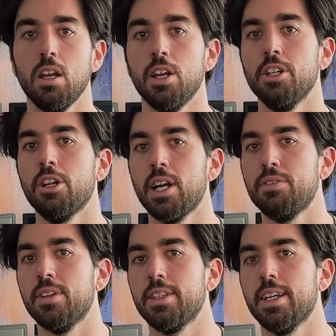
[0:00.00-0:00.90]
Another
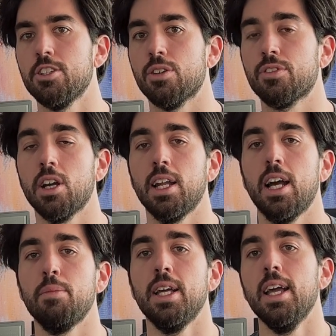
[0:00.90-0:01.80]
advantage of
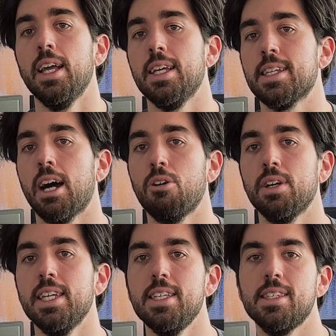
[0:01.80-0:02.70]
Colab is how
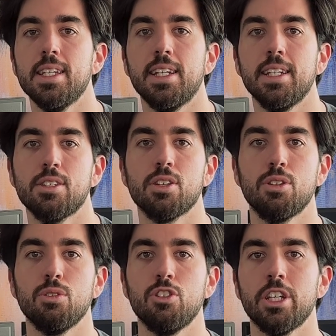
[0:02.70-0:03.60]
easy it is
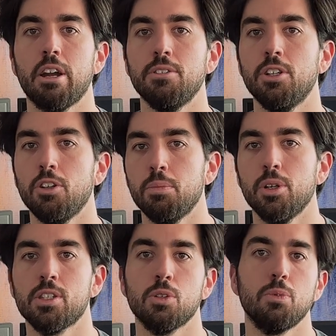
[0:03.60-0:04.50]
to share
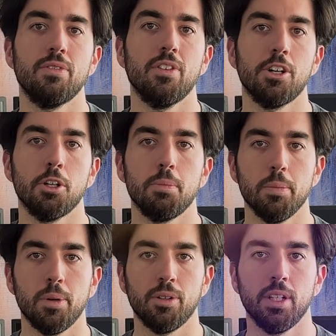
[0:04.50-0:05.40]
notebooks with other
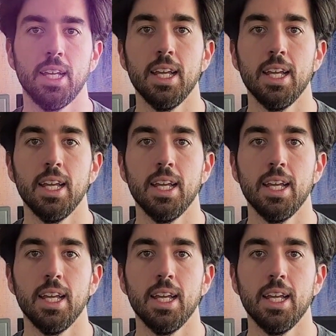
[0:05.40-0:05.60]
people.